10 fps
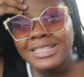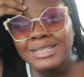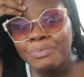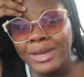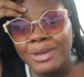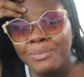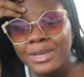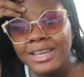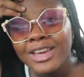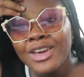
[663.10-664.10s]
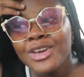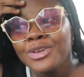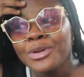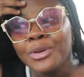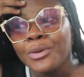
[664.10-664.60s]
this baby,
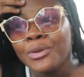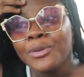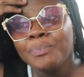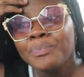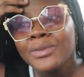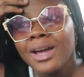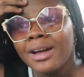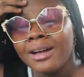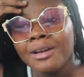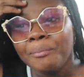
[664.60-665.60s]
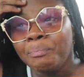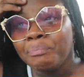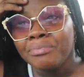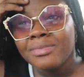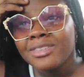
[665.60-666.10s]
you know,
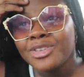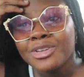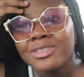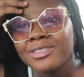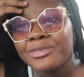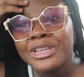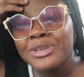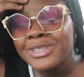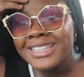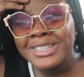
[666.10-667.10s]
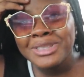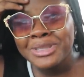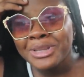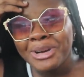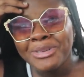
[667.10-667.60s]
just reusing
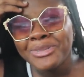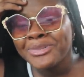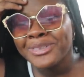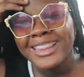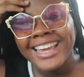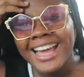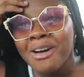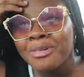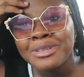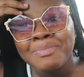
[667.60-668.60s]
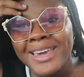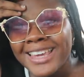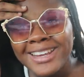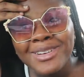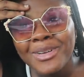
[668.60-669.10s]
stuff? Like, I was
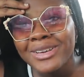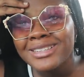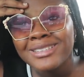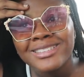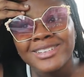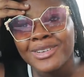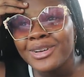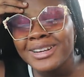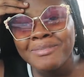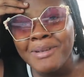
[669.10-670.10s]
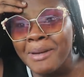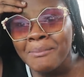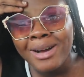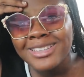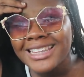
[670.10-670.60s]
making noise, running my
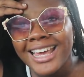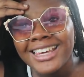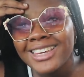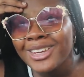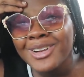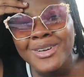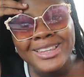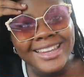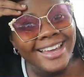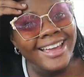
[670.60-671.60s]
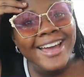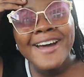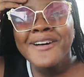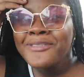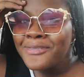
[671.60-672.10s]
mouth like kilo de
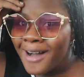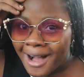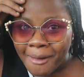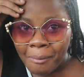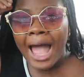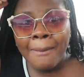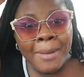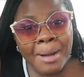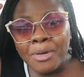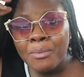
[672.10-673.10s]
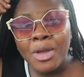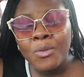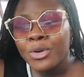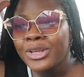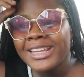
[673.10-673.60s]
fam. My mom may
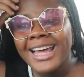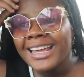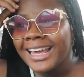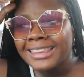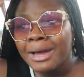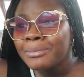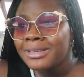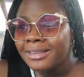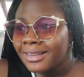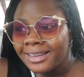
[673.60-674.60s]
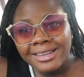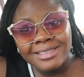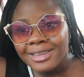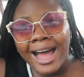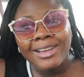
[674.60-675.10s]
yatam
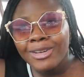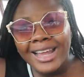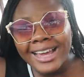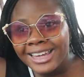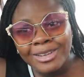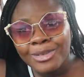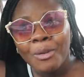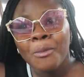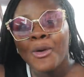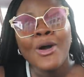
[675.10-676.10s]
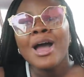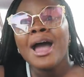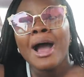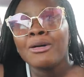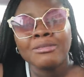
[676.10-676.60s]
in another kingdom or
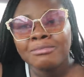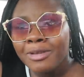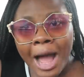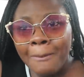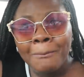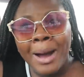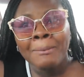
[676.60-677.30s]
I